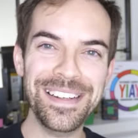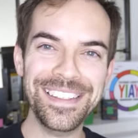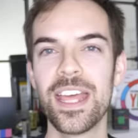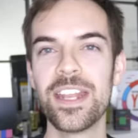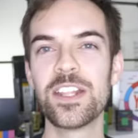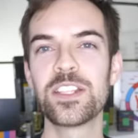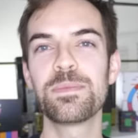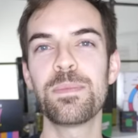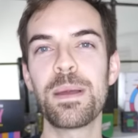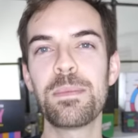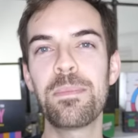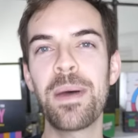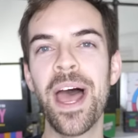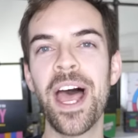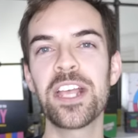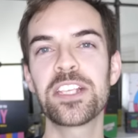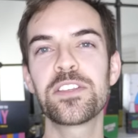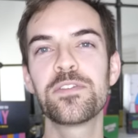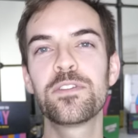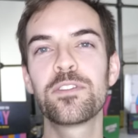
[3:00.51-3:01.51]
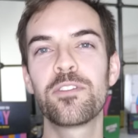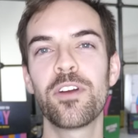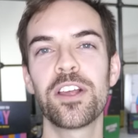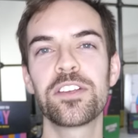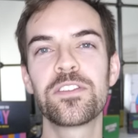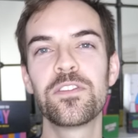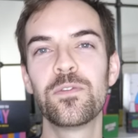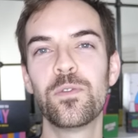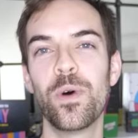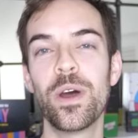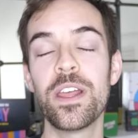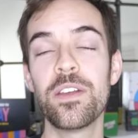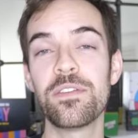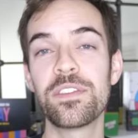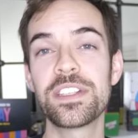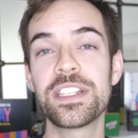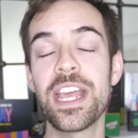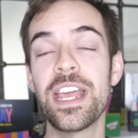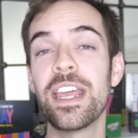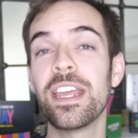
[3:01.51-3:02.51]
And it's my passive aggressive way of
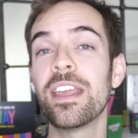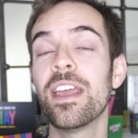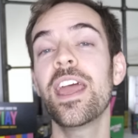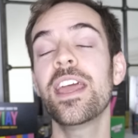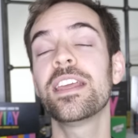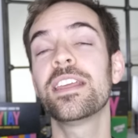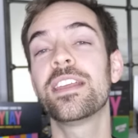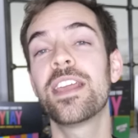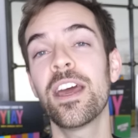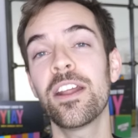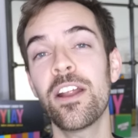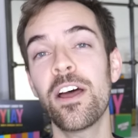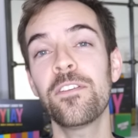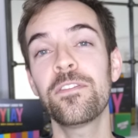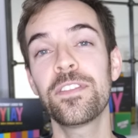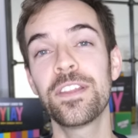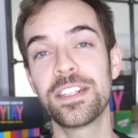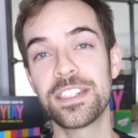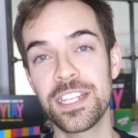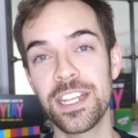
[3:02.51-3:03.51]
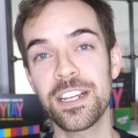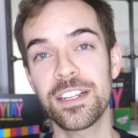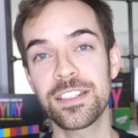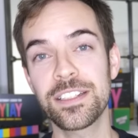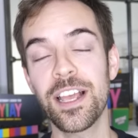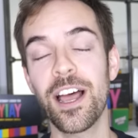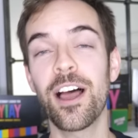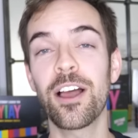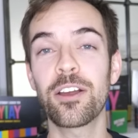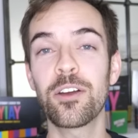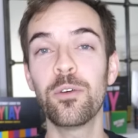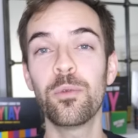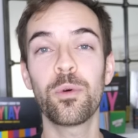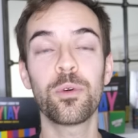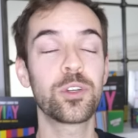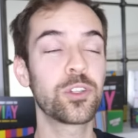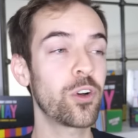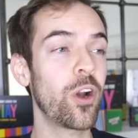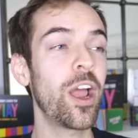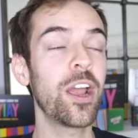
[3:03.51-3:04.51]
saying, hey, get off the TikTok,
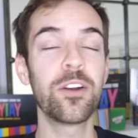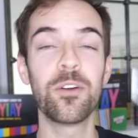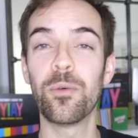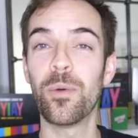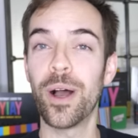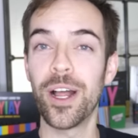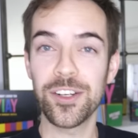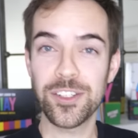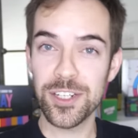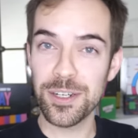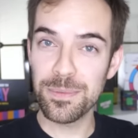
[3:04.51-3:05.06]
we're trying to watch